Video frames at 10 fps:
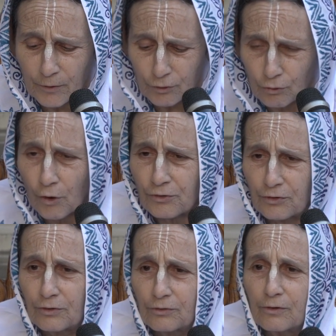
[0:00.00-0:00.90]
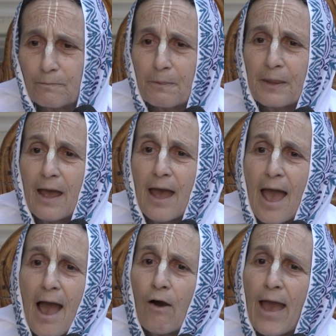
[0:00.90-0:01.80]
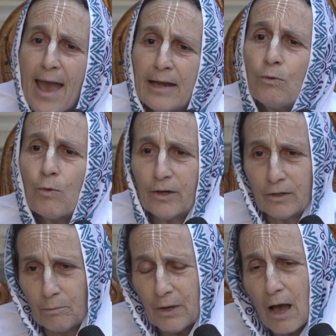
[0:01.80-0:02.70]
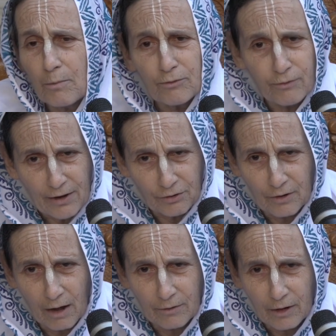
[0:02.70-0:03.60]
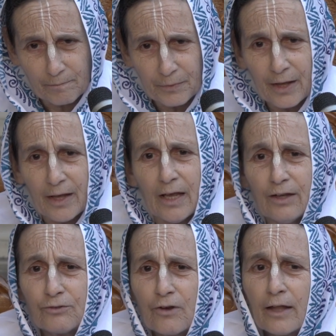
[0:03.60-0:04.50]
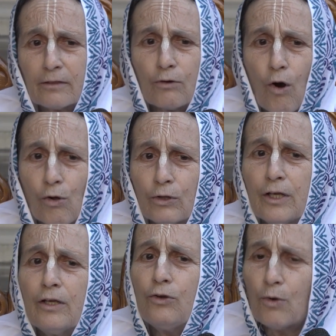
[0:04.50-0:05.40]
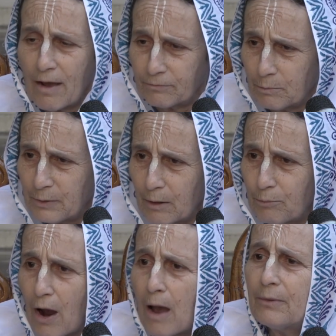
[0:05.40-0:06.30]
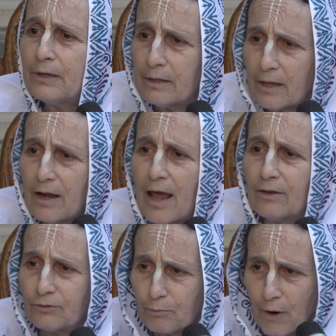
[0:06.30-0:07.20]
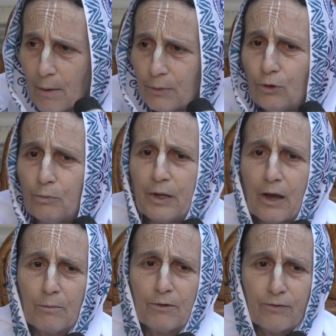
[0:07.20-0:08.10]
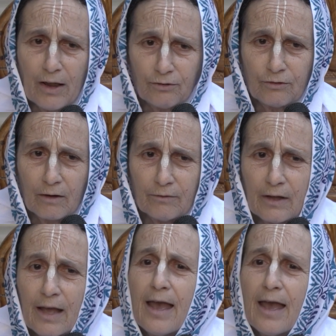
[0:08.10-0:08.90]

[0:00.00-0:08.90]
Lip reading: sources, how anyone can become a Vaishnava. It's not that only you have to be a Brahmin, and then as a Brahmin you become a Vaishnava.